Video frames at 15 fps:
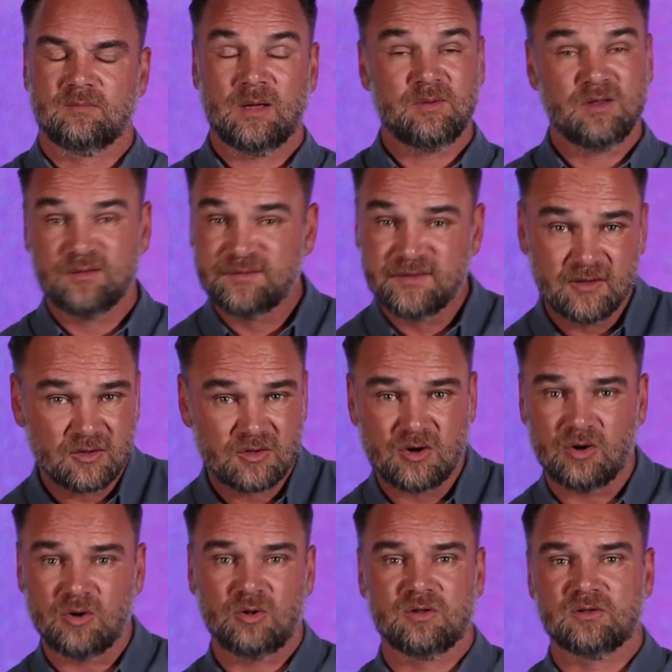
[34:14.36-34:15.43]
Maybe you feel
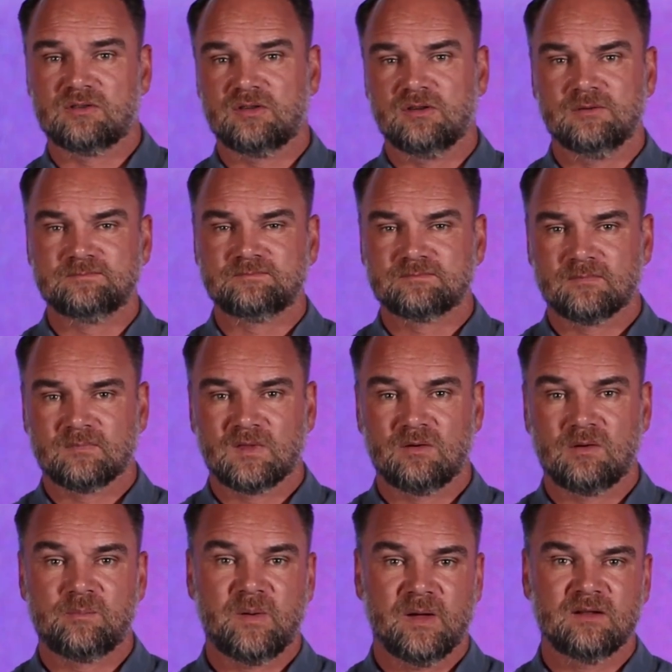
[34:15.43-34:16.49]
called to
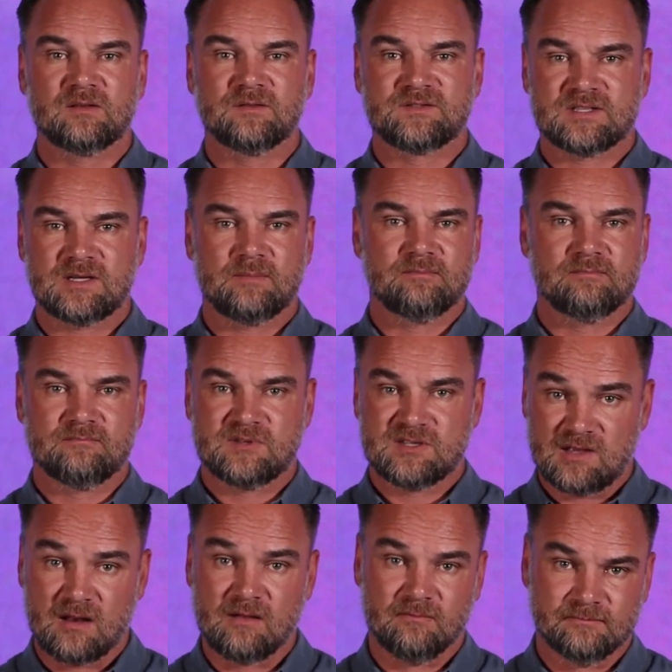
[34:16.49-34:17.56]
repent of some
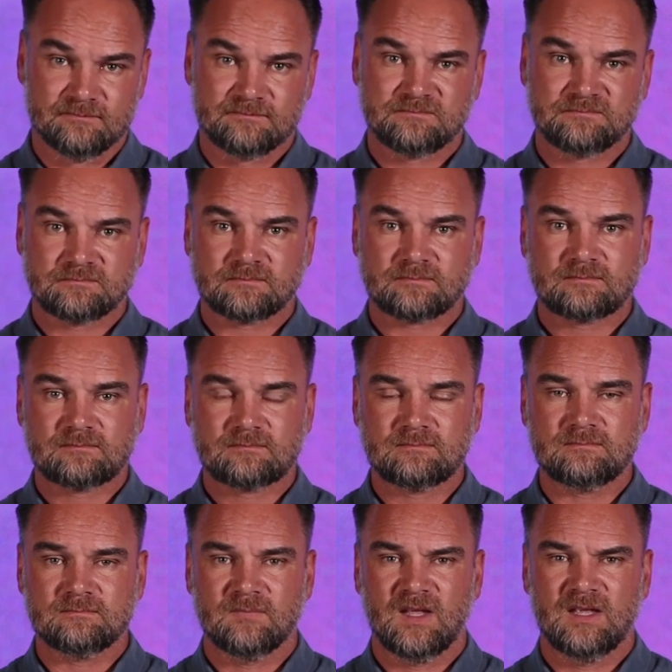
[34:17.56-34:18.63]
sin
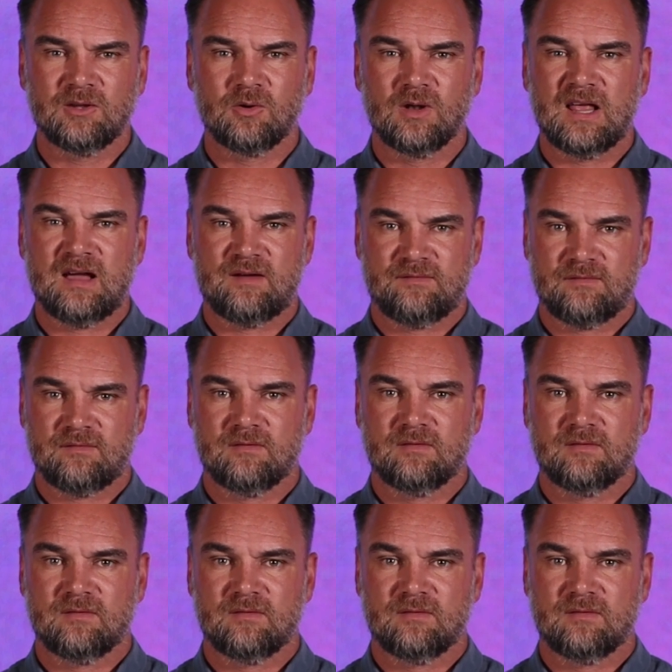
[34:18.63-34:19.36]
in your life.